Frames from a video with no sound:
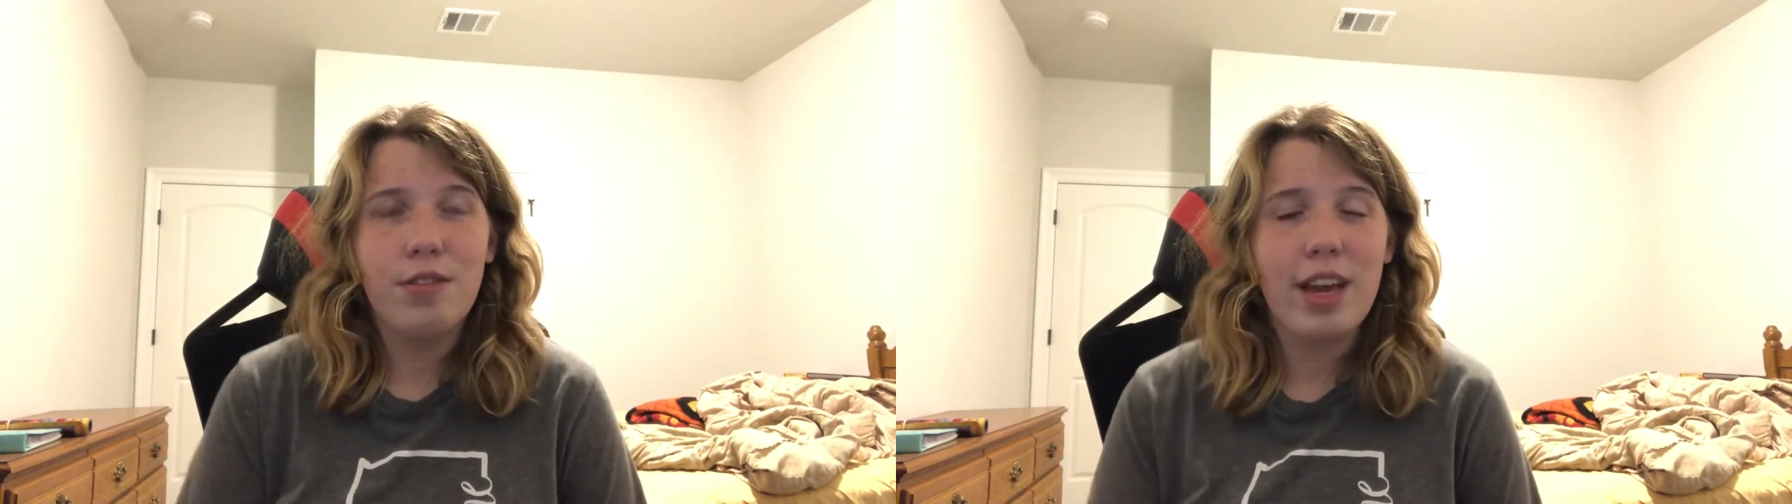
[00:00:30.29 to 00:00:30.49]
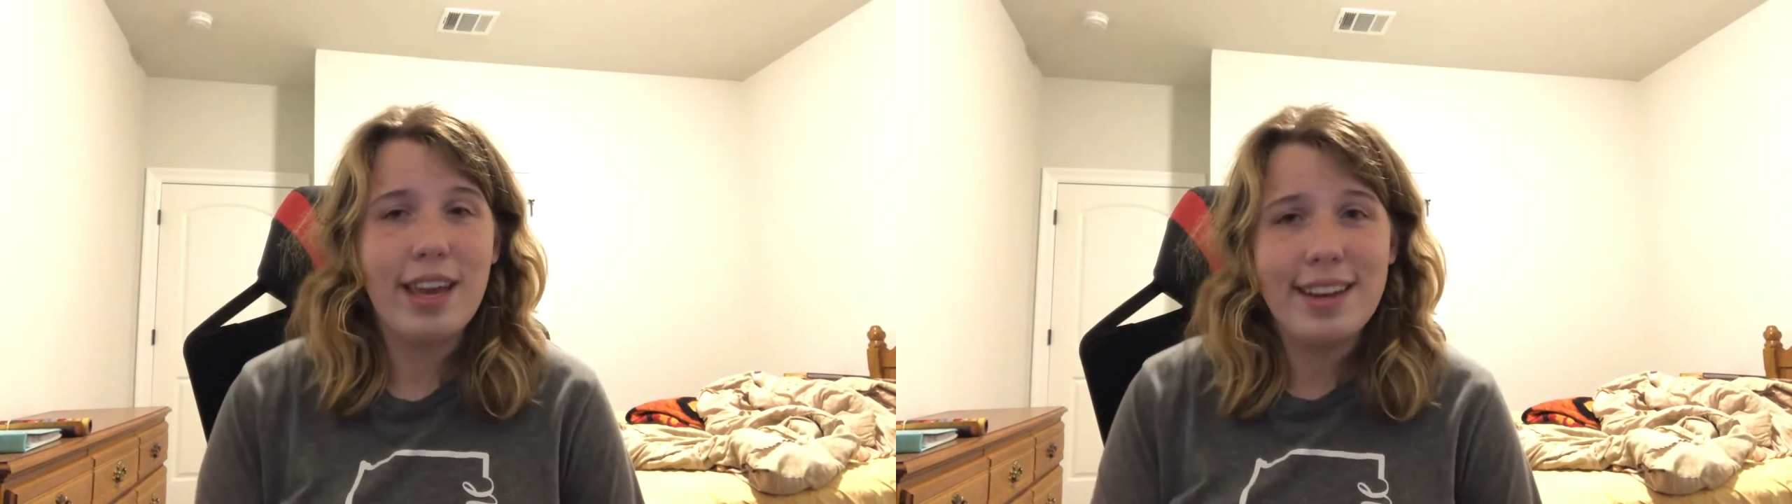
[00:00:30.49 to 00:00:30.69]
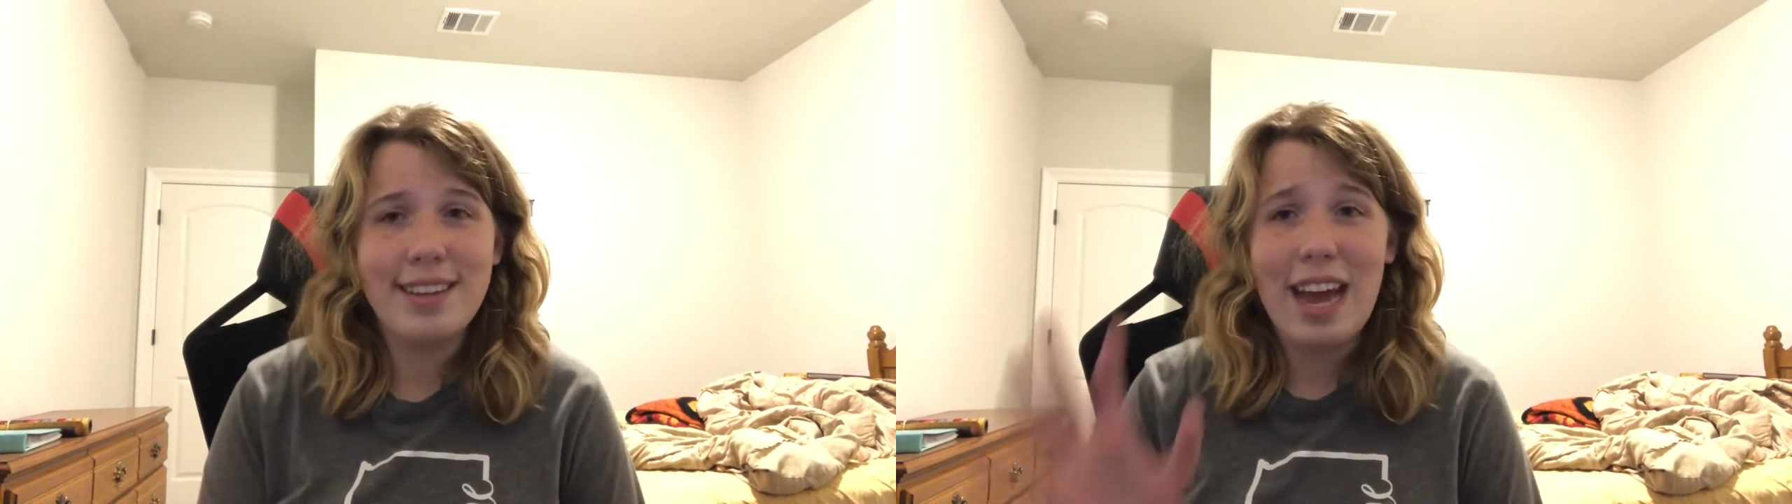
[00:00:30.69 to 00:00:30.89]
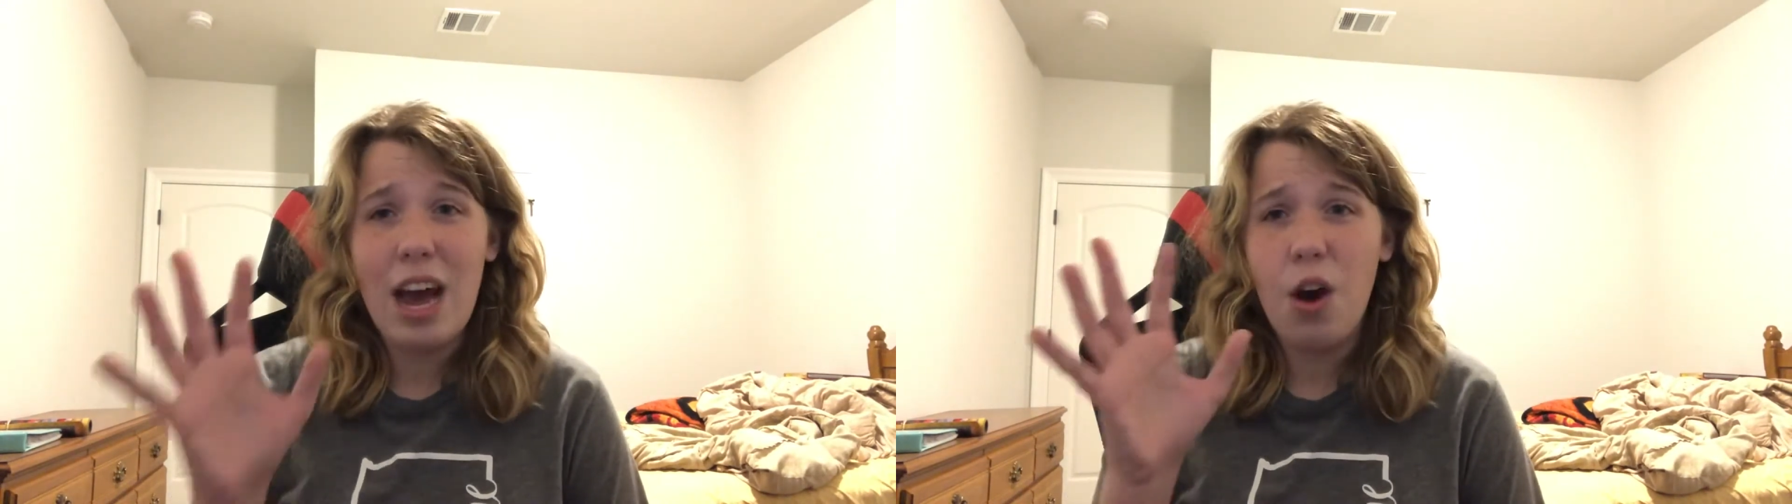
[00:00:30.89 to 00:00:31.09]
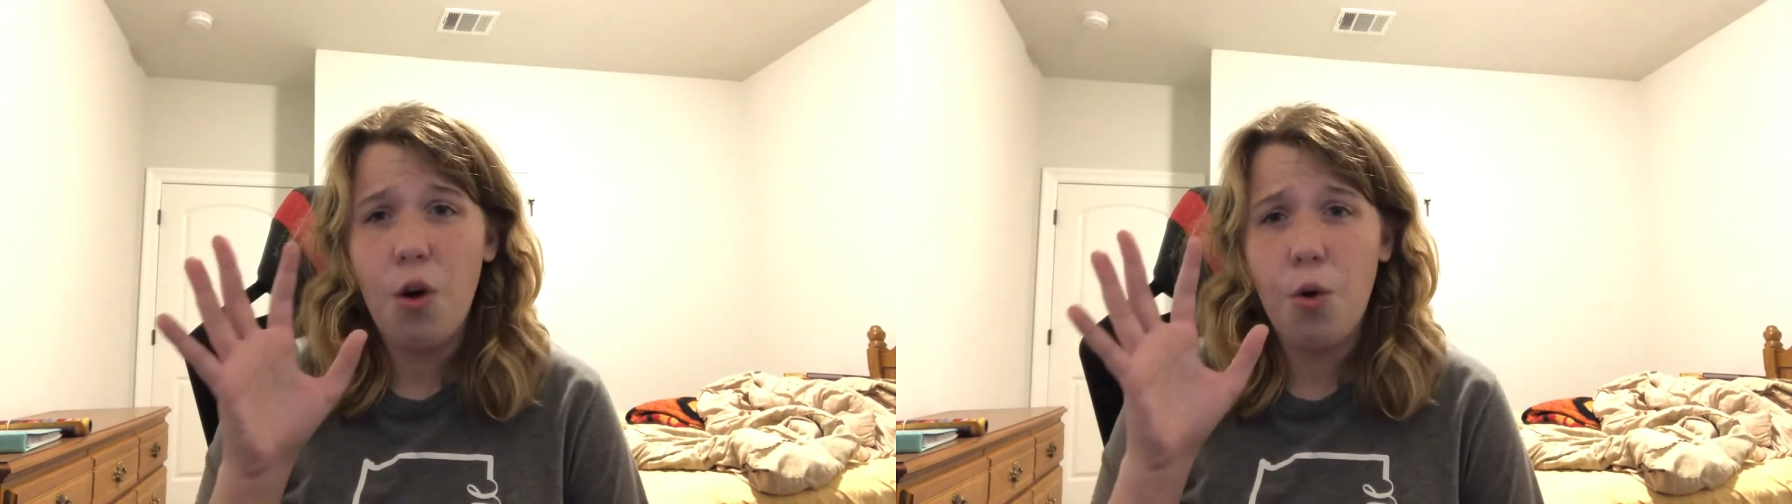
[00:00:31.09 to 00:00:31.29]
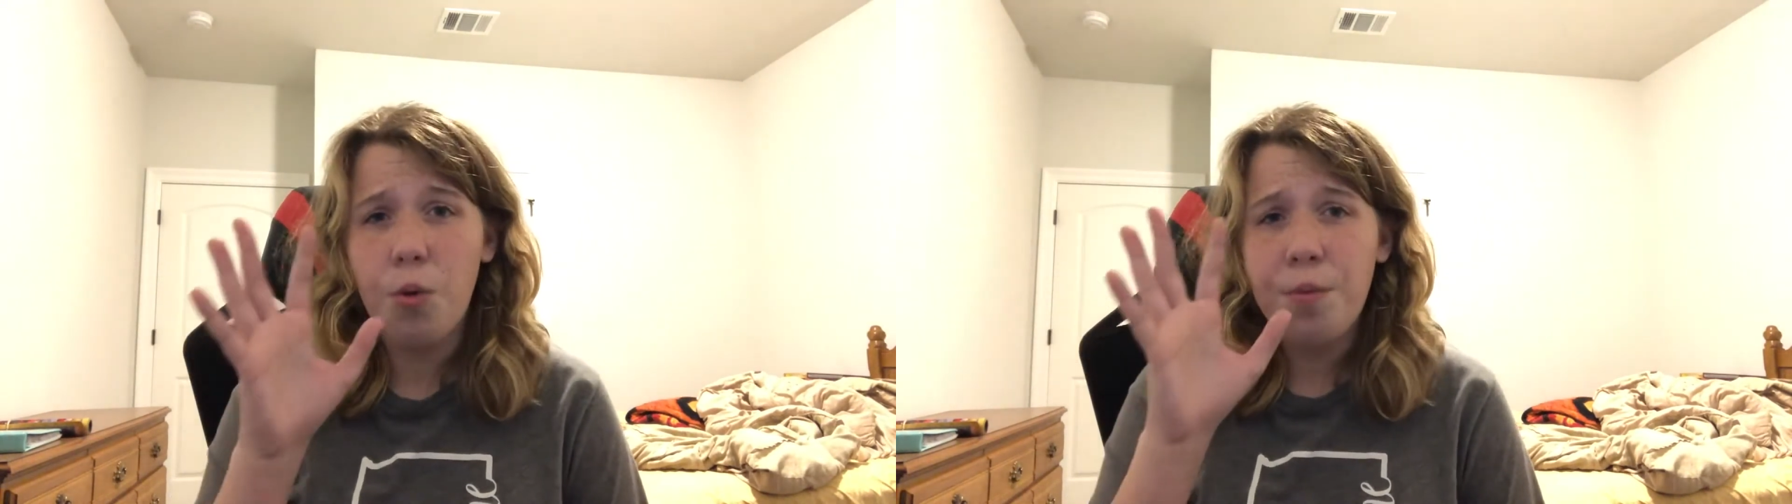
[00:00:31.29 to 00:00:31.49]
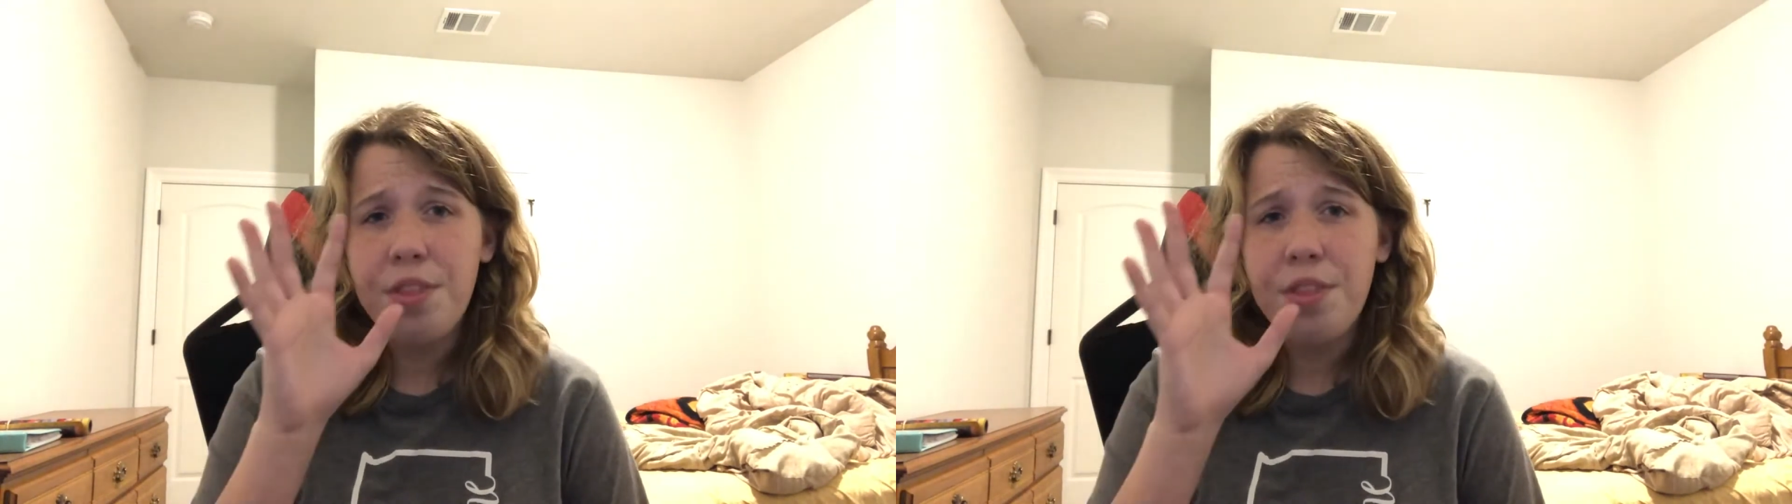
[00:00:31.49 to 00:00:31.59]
I guess, how